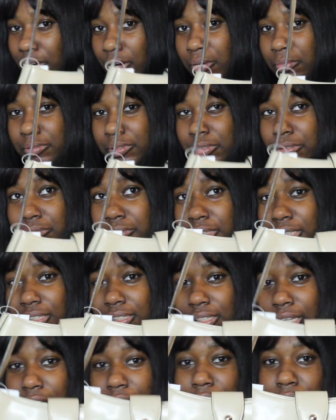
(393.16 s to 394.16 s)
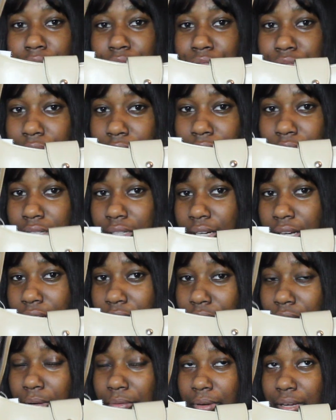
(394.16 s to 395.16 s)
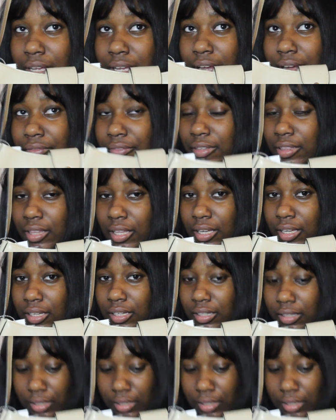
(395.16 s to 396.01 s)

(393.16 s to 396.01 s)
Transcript: taupe, so this is like a neutral color that can go with everything.